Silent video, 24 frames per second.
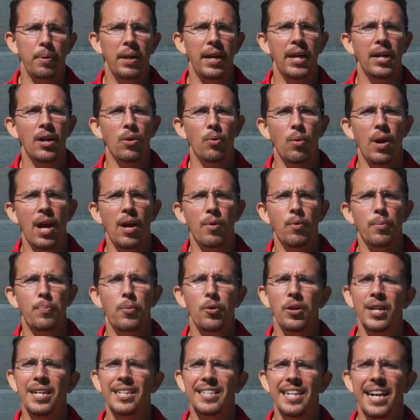playing around with
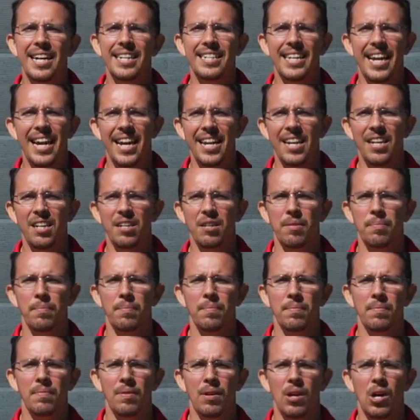putting titanium
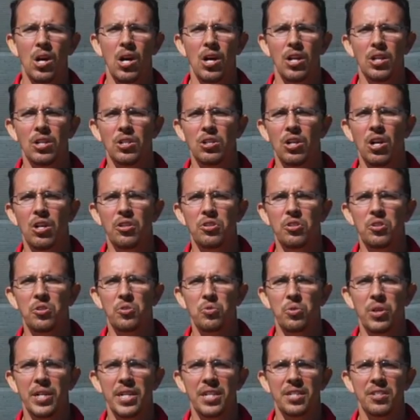on, on
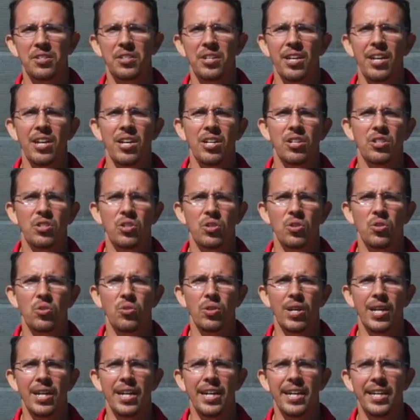strings to
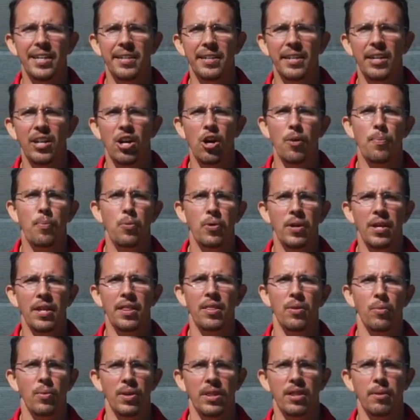uh, help
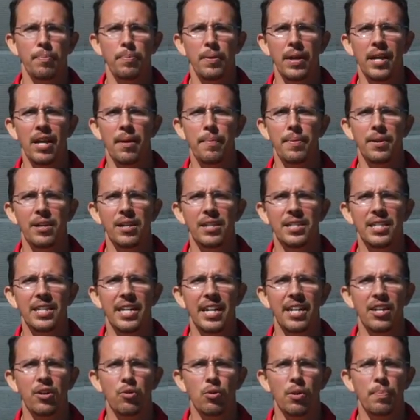with, with the playability
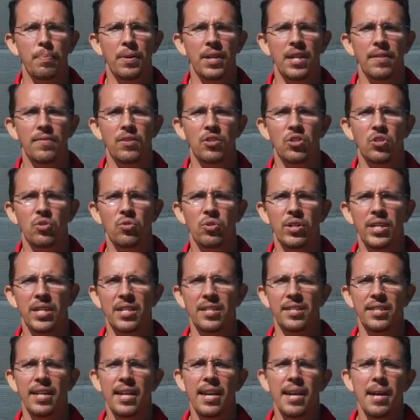and gripping of the
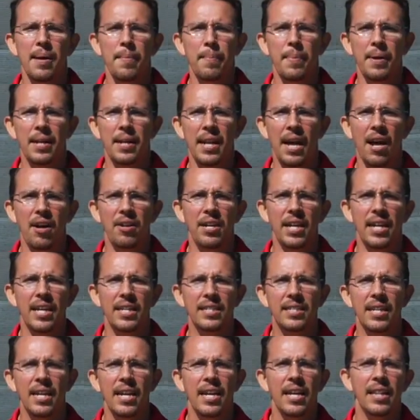strings. But
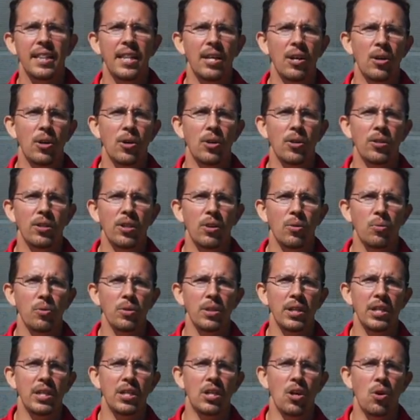nowadays, they're, they're
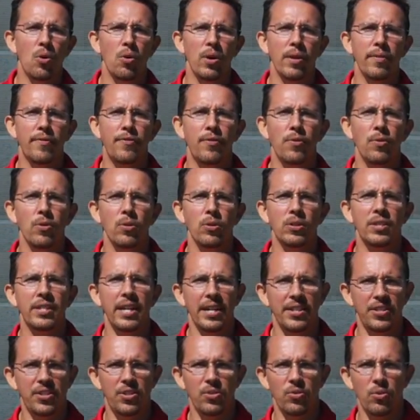really going for
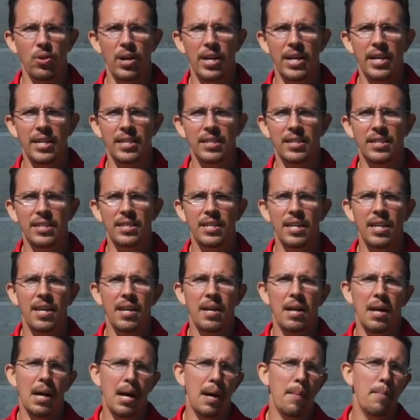texturized
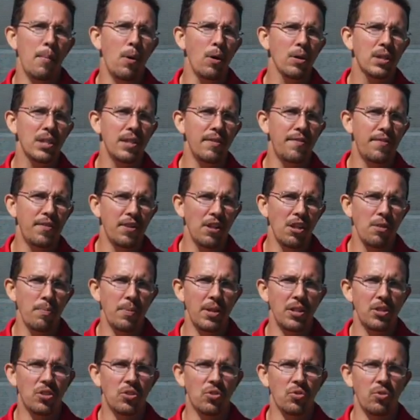uh,
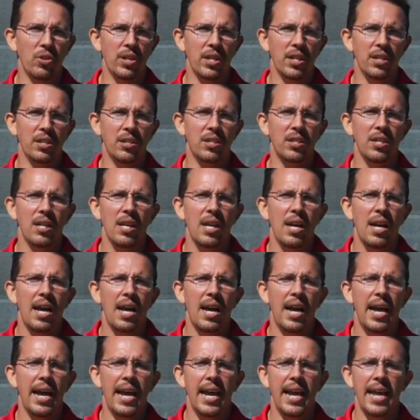multi-filament strings,
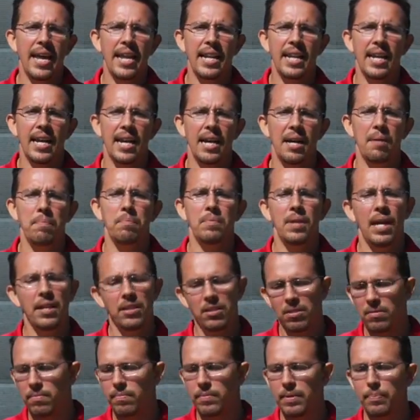and uh,
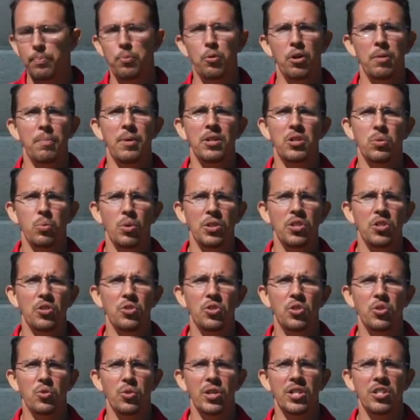that's pretty much what your
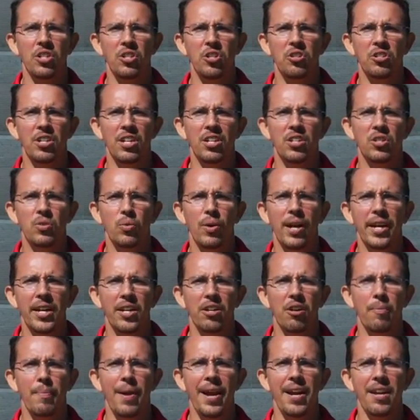strings on your tennis racket
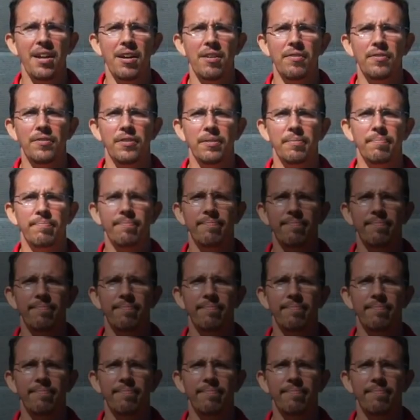are made of.